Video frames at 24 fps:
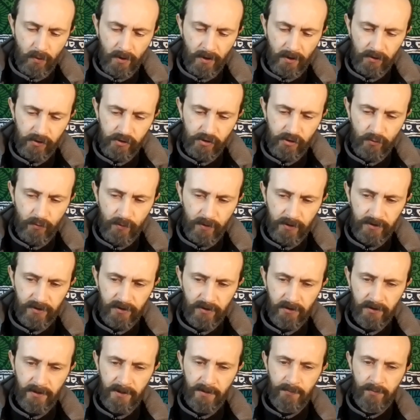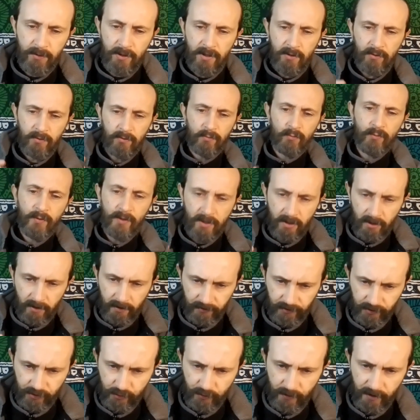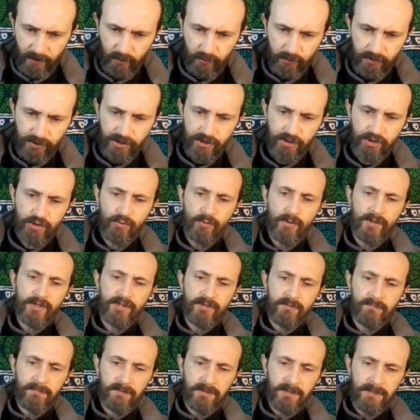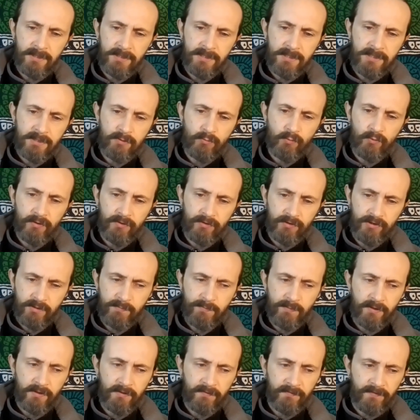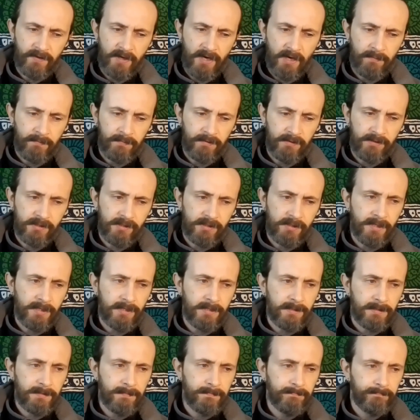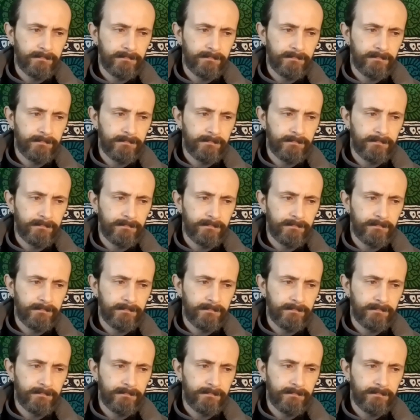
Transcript: What else do you want to tell Libra regarding this reading or situation? Please salute the Spirit of the Animals deck.